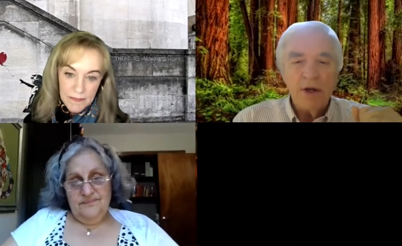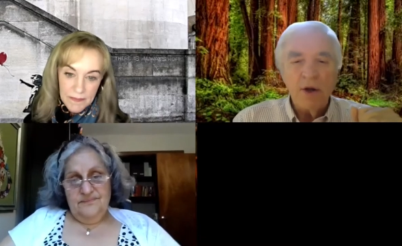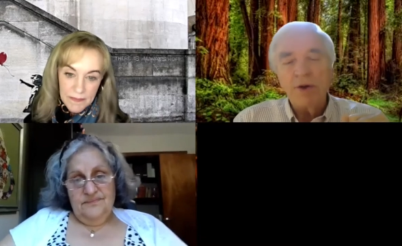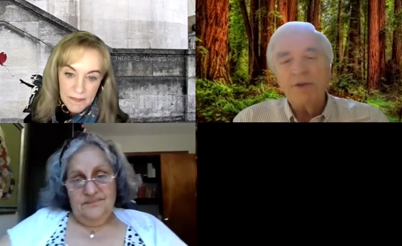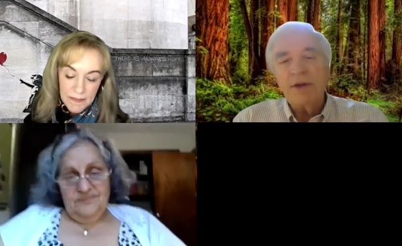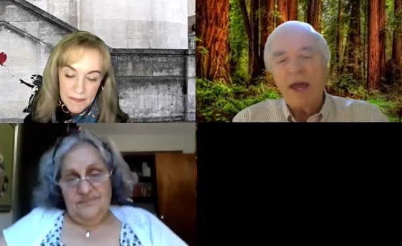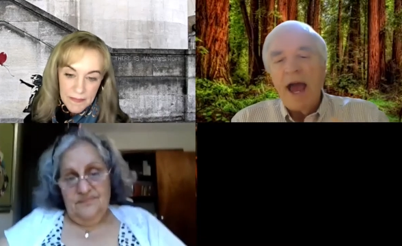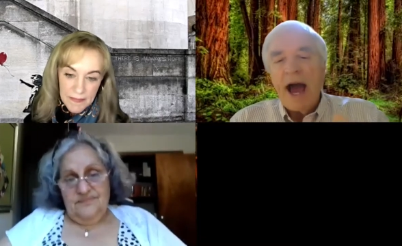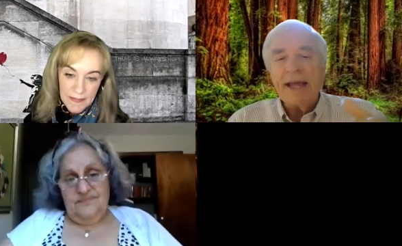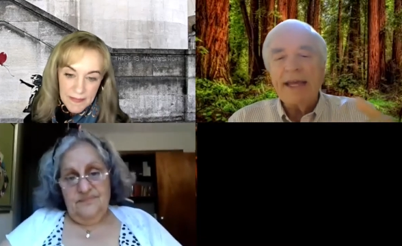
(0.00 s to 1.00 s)
Speaker 1: You know, you
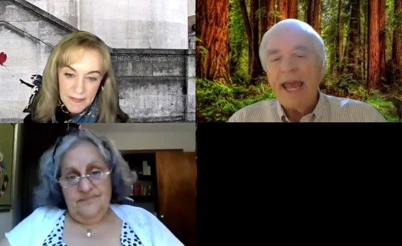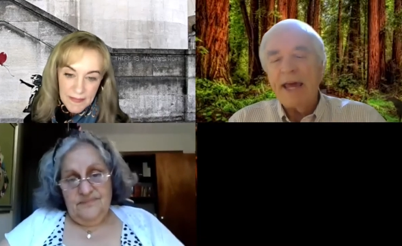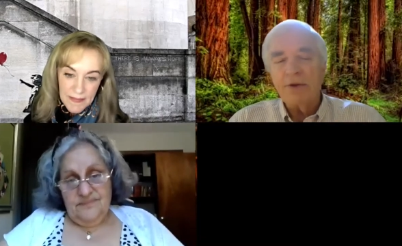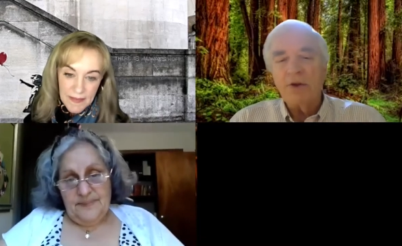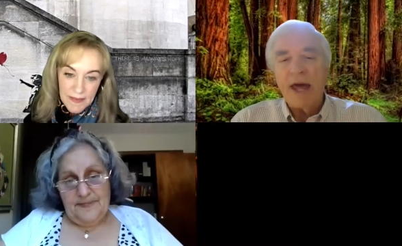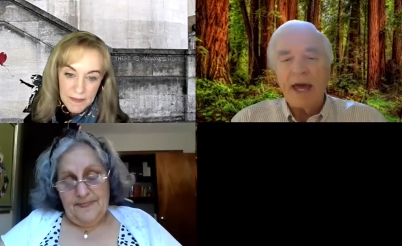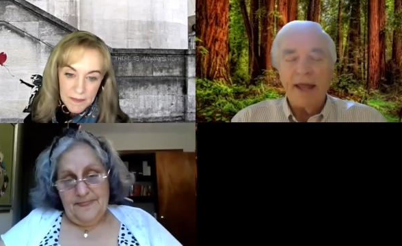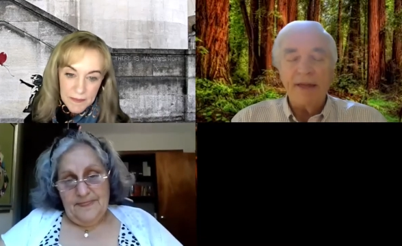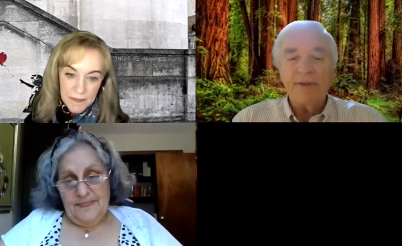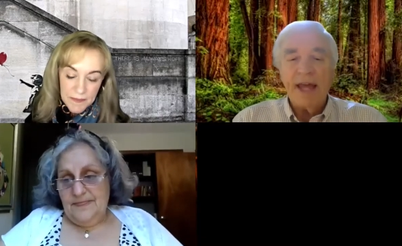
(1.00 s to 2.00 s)
say, I can't do
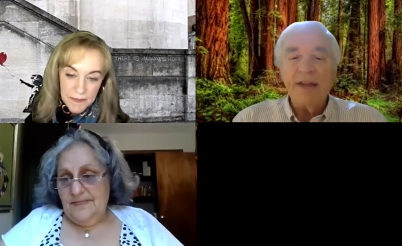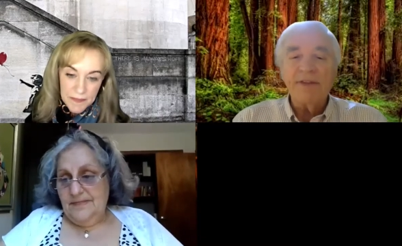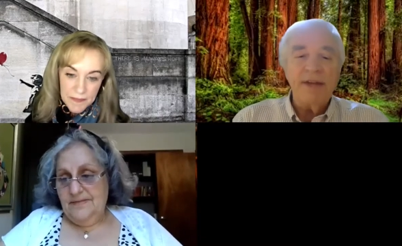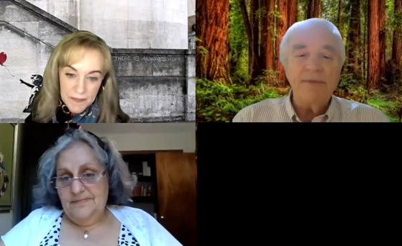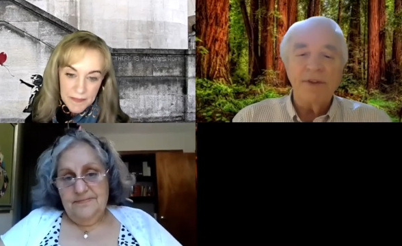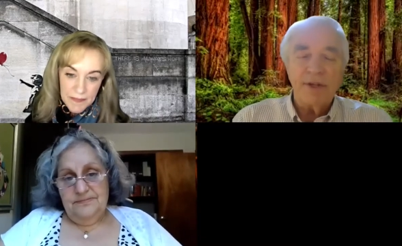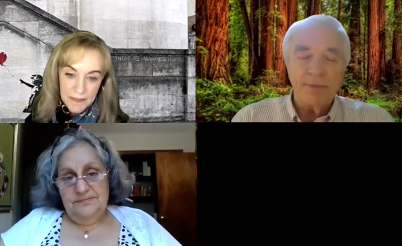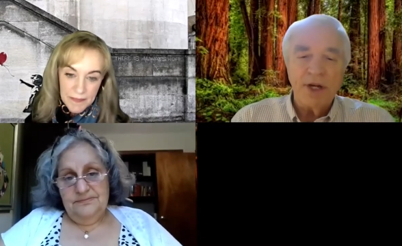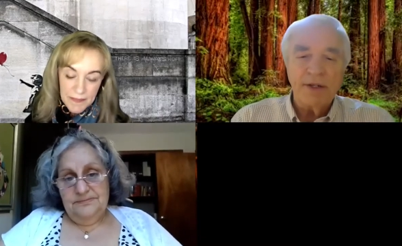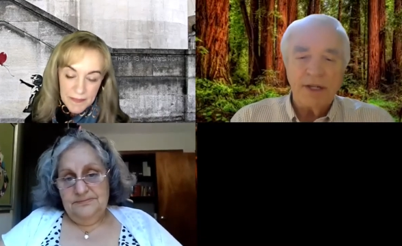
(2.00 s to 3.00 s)
that. That's even
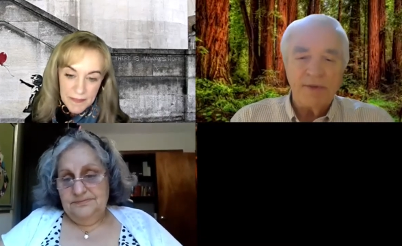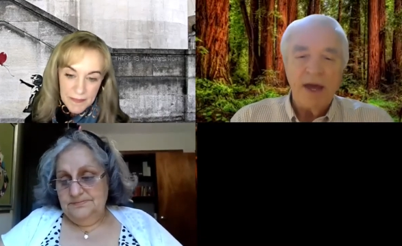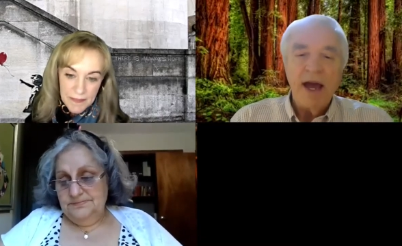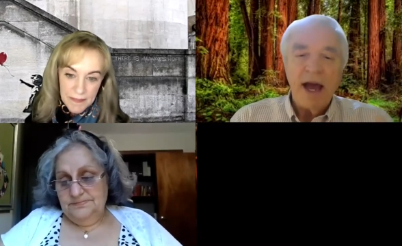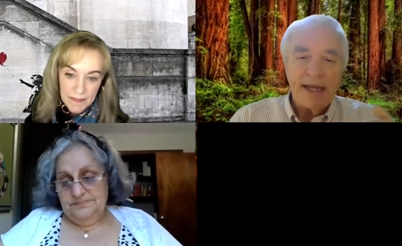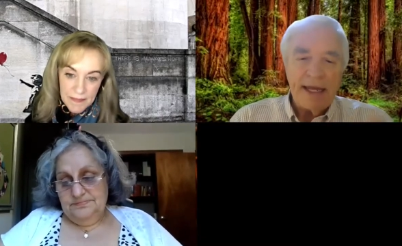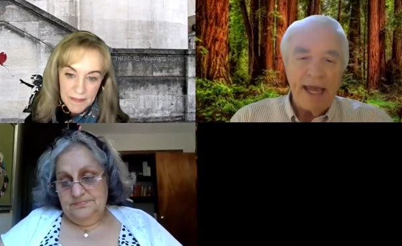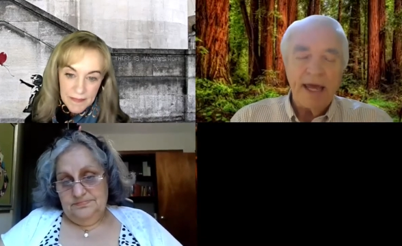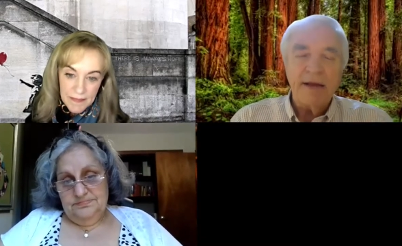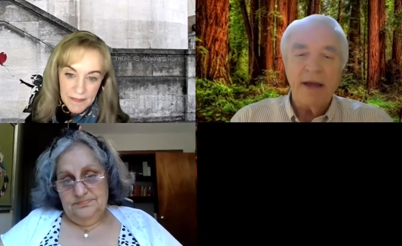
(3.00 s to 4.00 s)
subjunctive. I
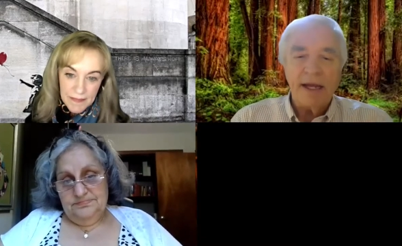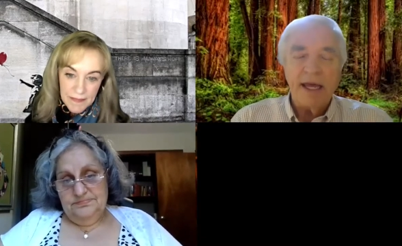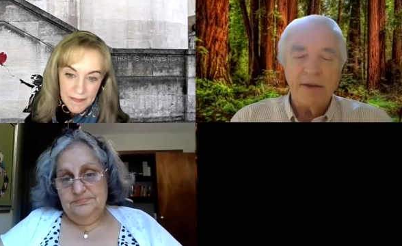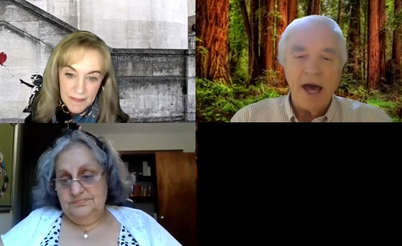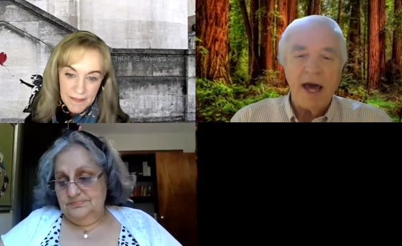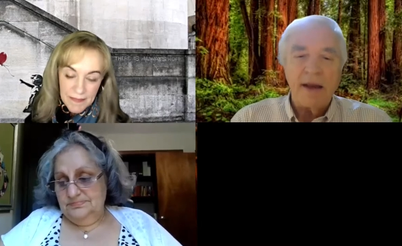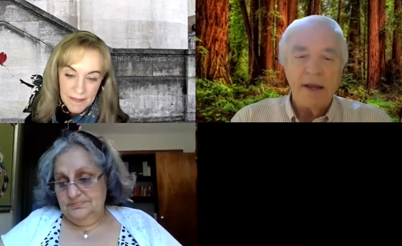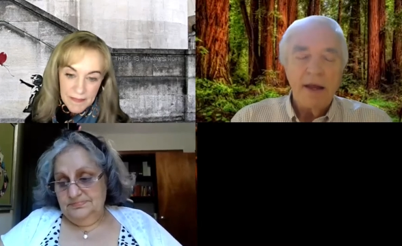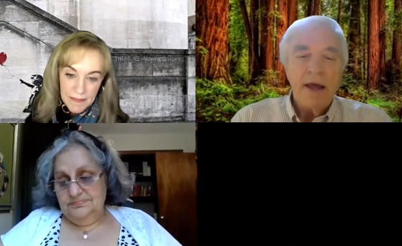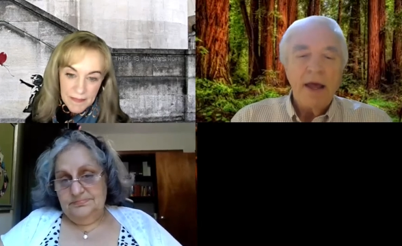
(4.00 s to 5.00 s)
can, I
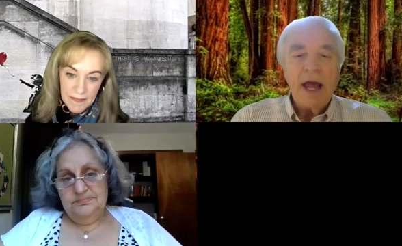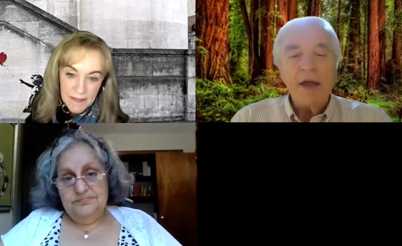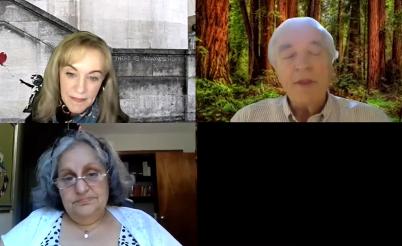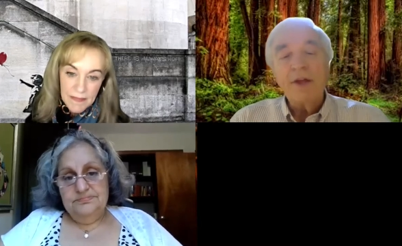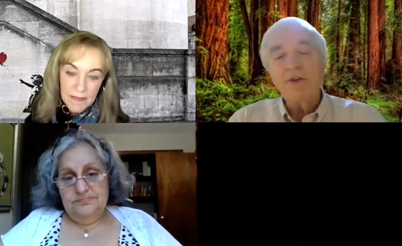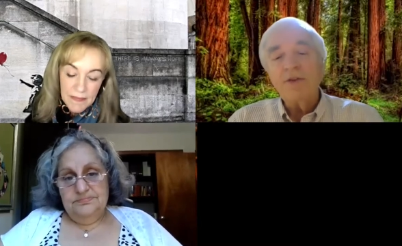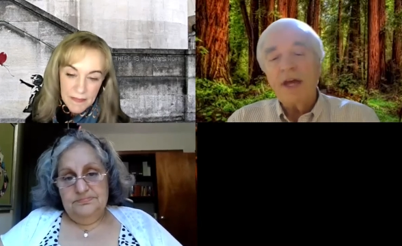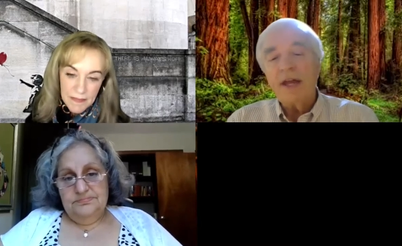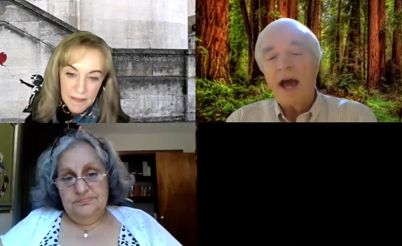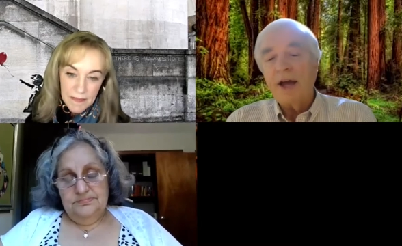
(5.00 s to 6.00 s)
cannot. And then you
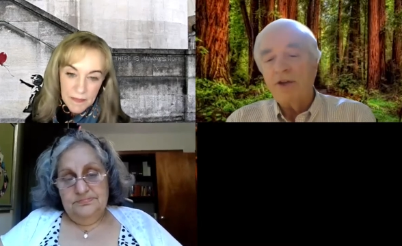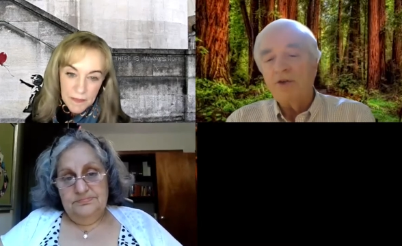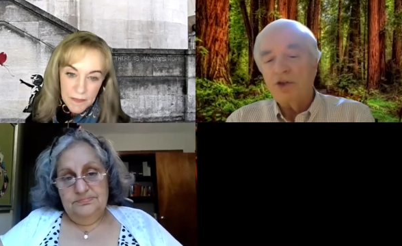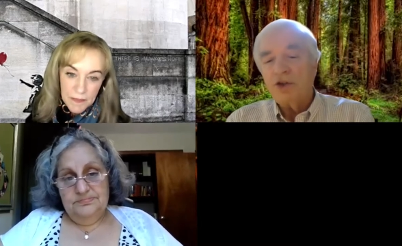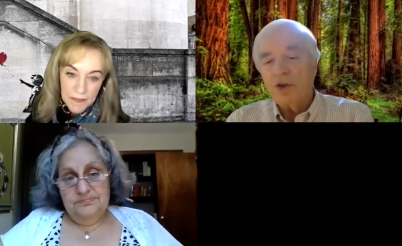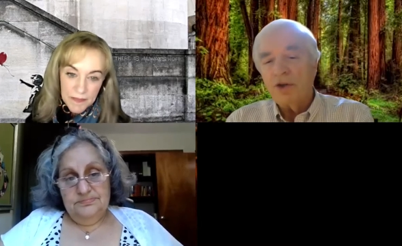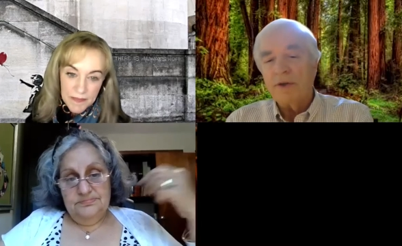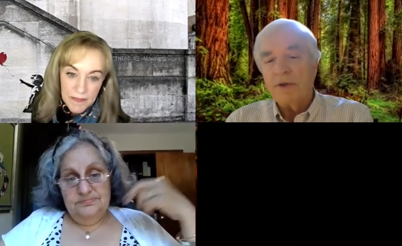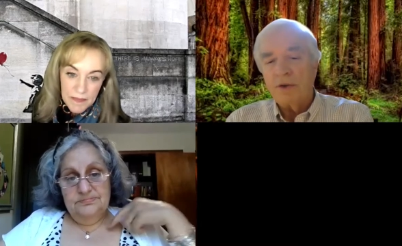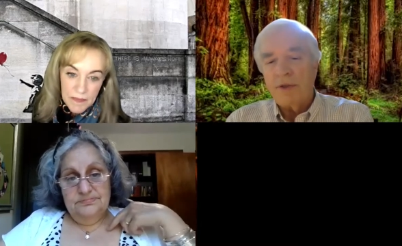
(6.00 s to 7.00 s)
said, you
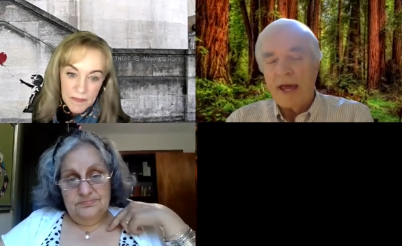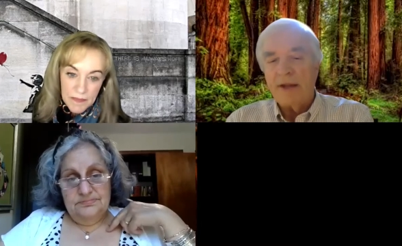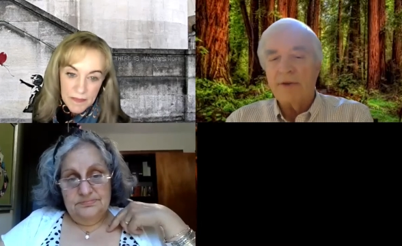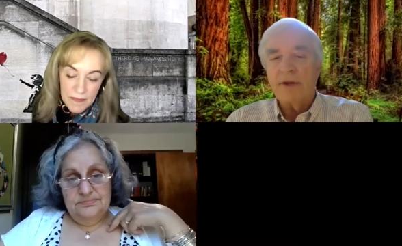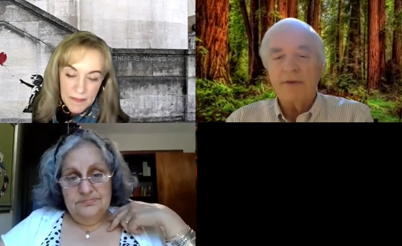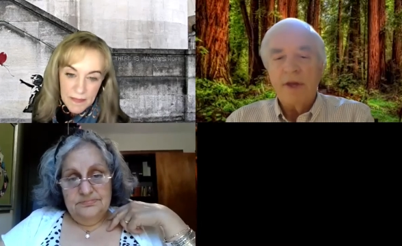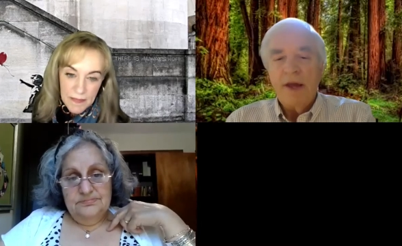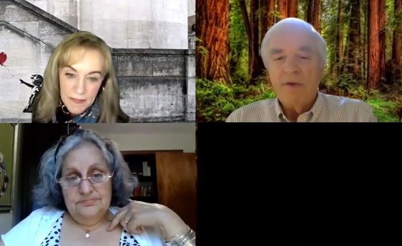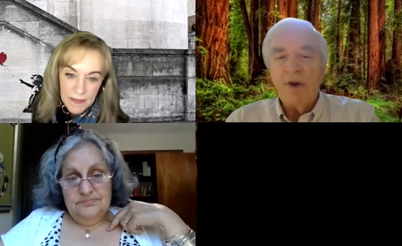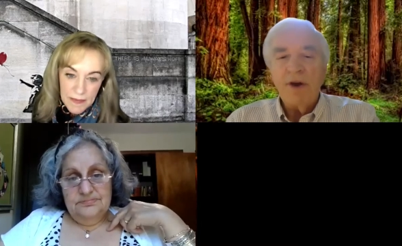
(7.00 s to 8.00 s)
shouldn't do that. So
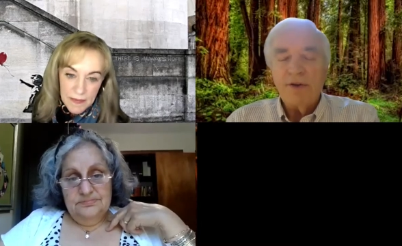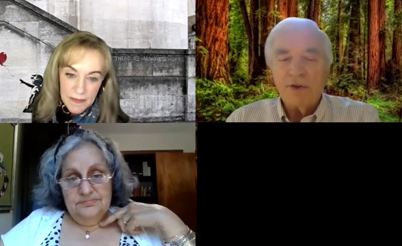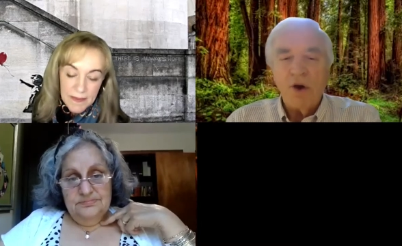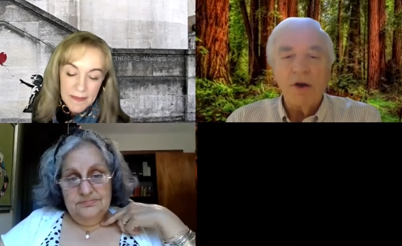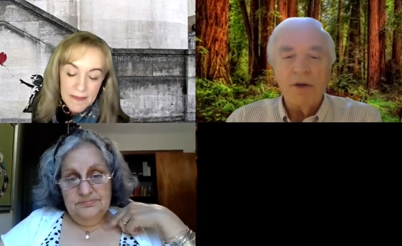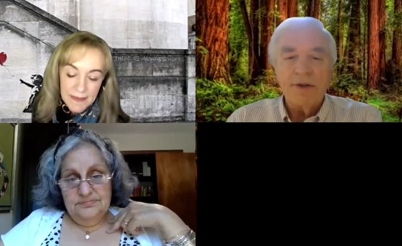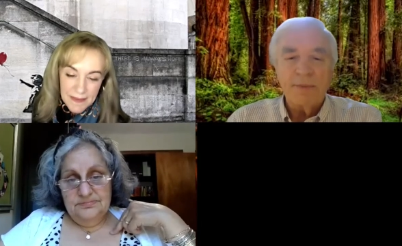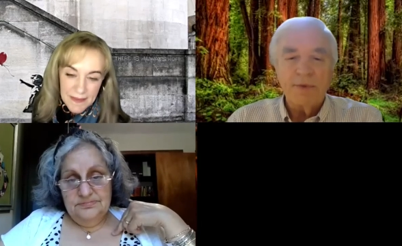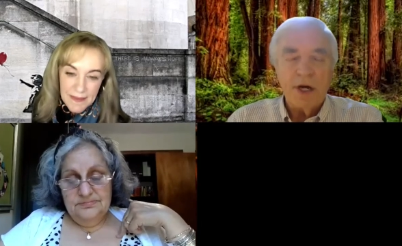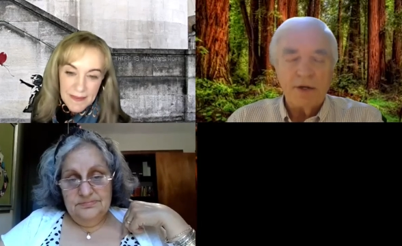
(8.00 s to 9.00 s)
it's very strongly
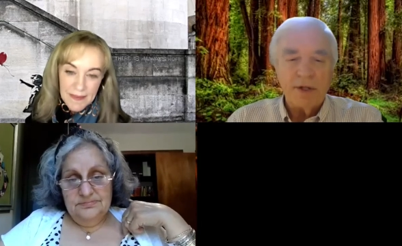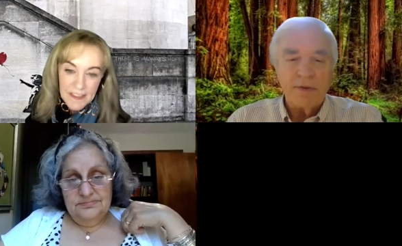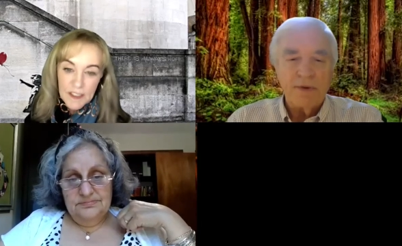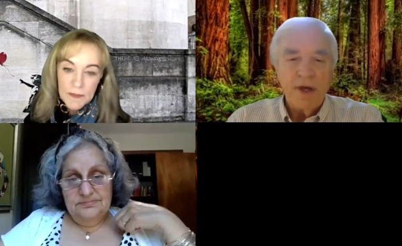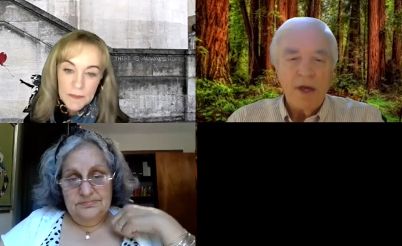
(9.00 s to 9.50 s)
subjunctive.